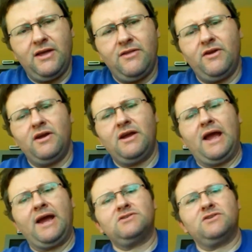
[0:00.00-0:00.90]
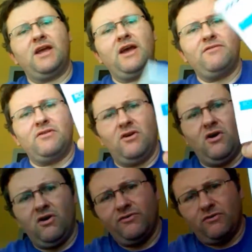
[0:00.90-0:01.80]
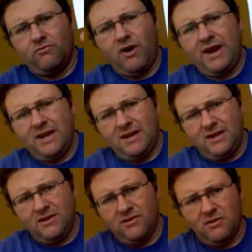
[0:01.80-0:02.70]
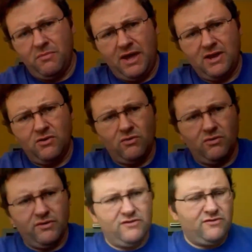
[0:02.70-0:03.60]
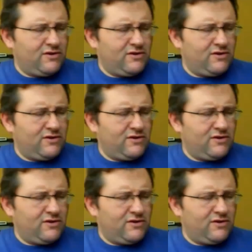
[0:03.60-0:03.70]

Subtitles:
And they actually have the gall to write it into the manual